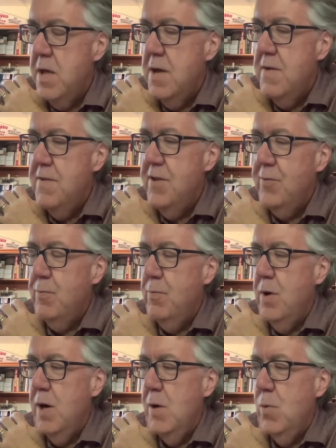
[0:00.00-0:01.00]

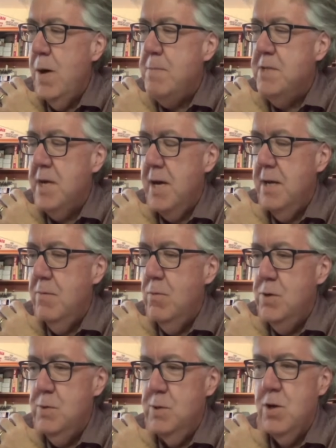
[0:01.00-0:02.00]
website,
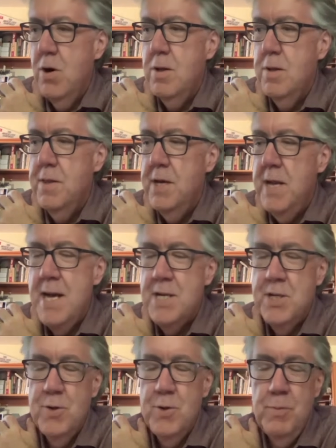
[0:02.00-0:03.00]
which was called the
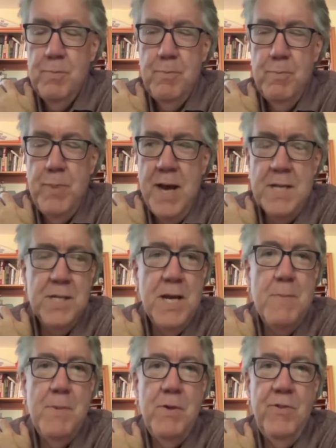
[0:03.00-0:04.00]
National
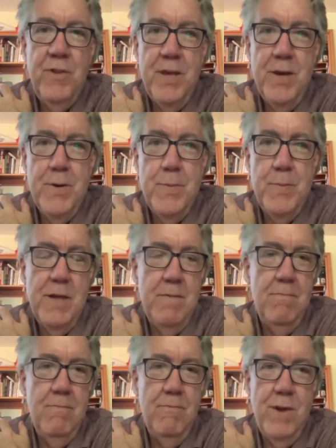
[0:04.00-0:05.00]
Pastime Museum, that
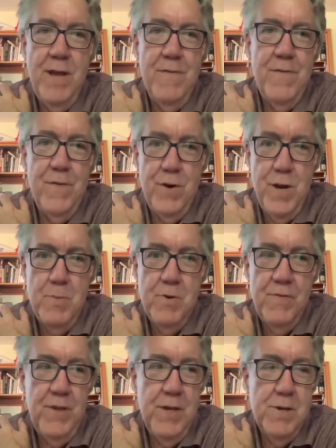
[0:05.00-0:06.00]
ran for a number
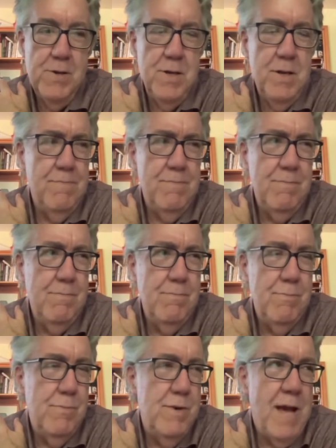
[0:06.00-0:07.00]
of years,
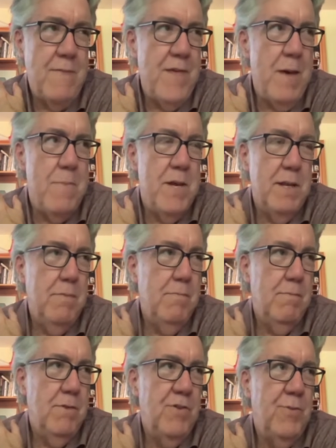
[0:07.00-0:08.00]
not that many,
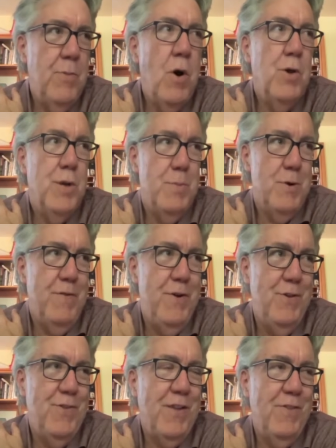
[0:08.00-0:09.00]
a small number of
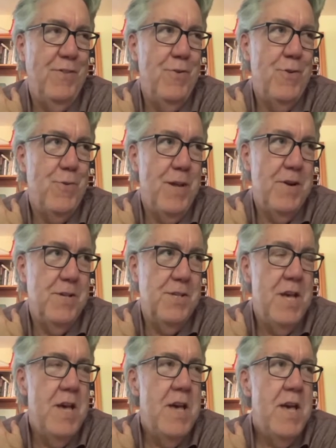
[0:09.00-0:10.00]
years, like 2 or 3 years.
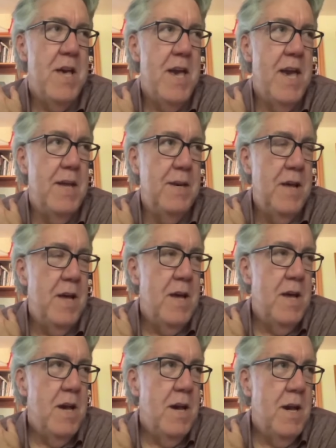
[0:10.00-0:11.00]
And
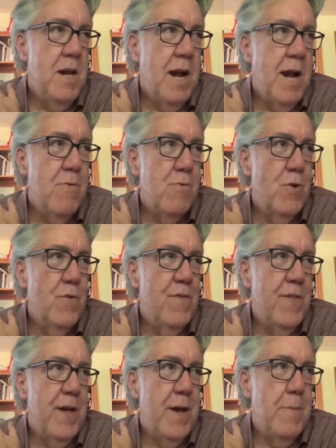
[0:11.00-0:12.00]
I wrote
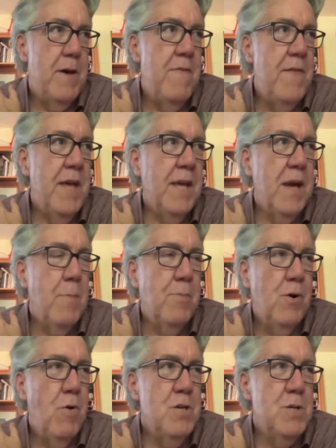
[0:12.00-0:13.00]
for them, and they
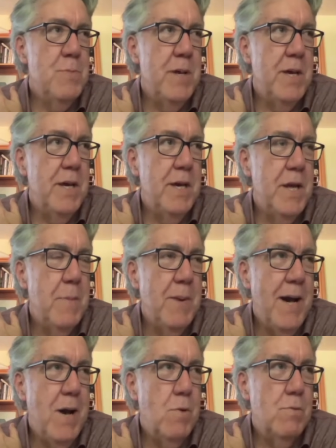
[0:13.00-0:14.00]
approached me in
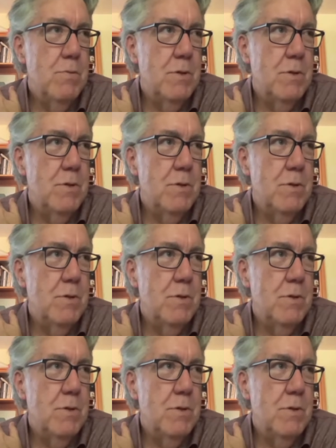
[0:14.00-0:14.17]
about,